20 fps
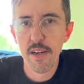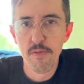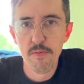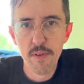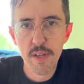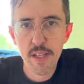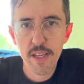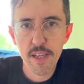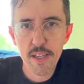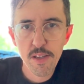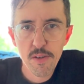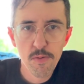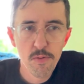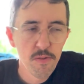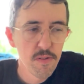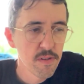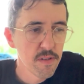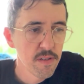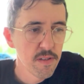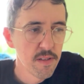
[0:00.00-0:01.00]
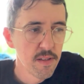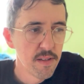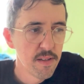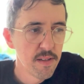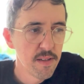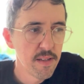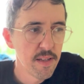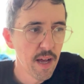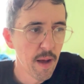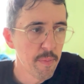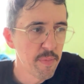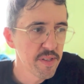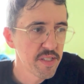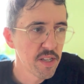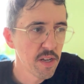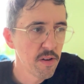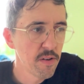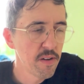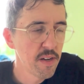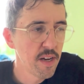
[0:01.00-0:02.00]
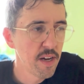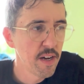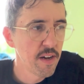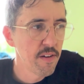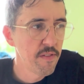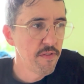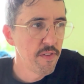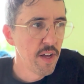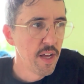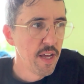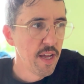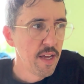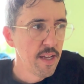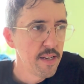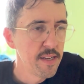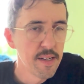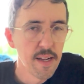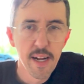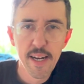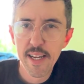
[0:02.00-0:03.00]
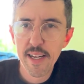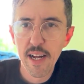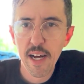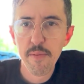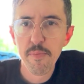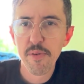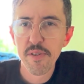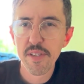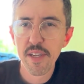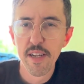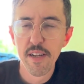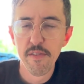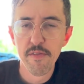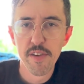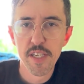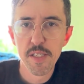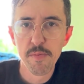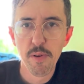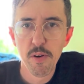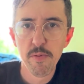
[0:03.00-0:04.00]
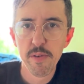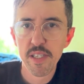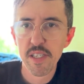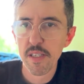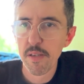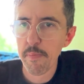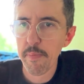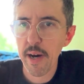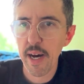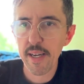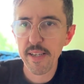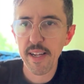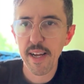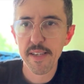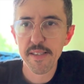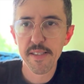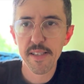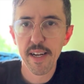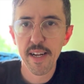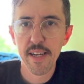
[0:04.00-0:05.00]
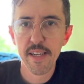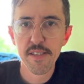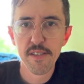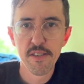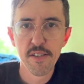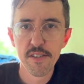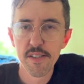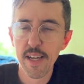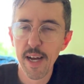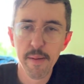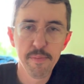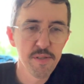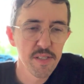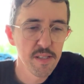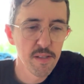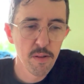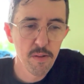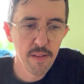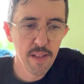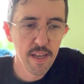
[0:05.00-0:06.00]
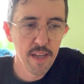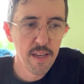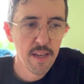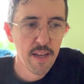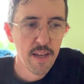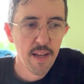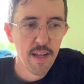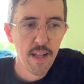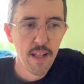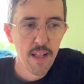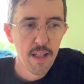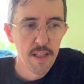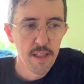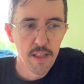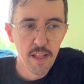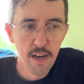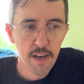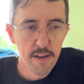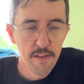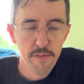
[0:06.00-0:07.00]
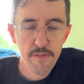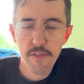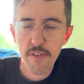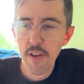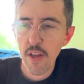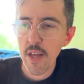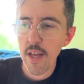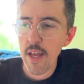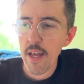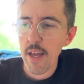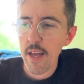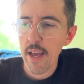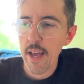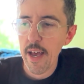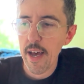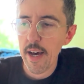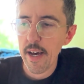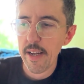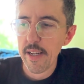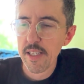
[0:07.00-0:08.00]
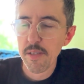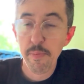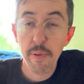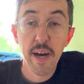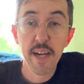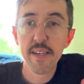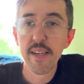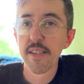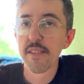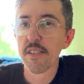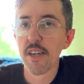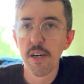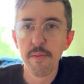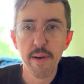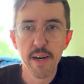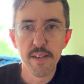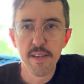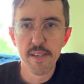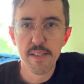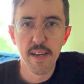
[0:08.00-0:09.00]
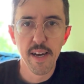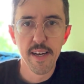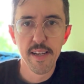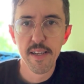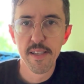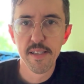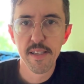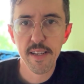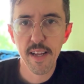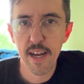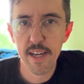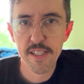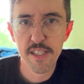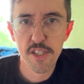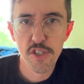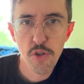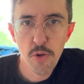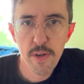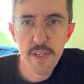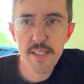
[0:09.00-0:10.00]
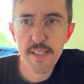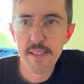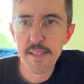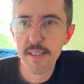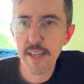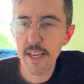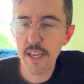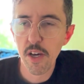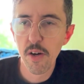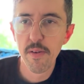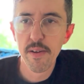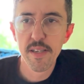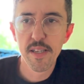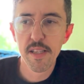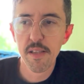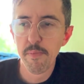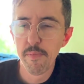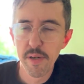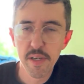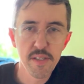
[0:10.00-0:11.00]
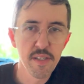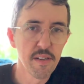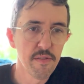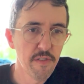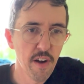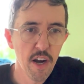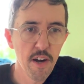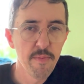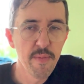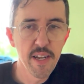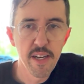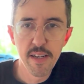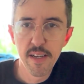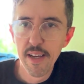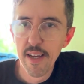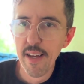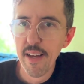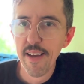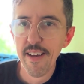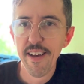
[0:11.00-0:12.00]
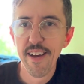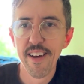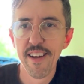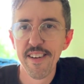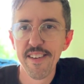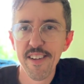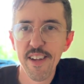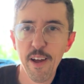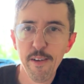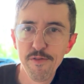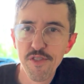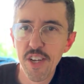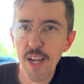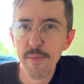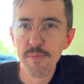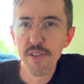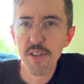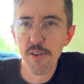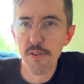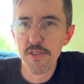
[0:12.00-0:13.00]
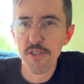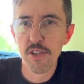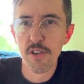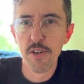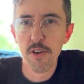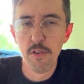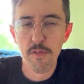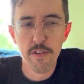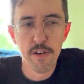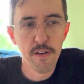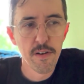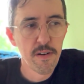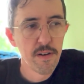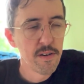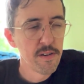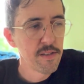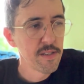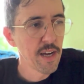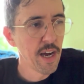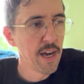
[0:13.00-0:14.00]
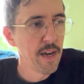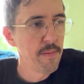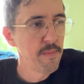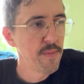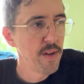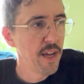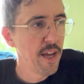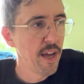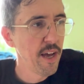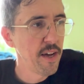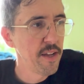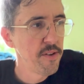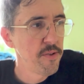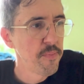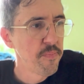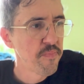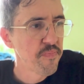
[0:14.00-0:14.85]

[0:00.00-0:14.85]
a really cool episode of 99% Invisible, which is a podcast that I just absolutely love. And it's a podcast all about design and the kinds of choices that go into the built environment and have shaped culture over time. And